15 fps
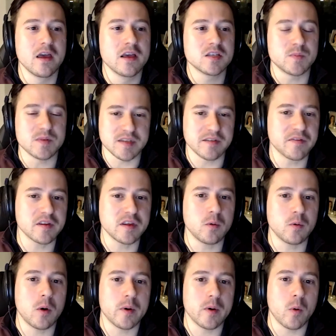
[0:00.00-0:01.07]
specifically
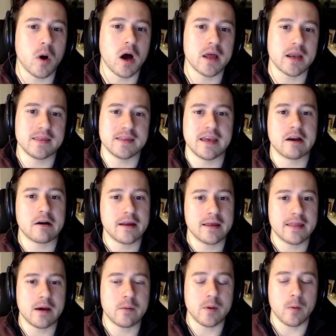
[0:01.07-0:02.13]
what we want in the area
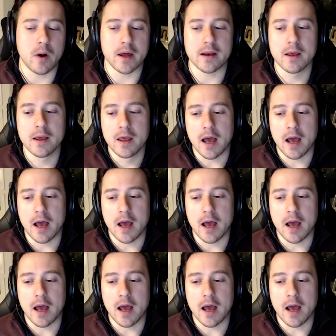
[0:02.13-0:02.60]
that we want.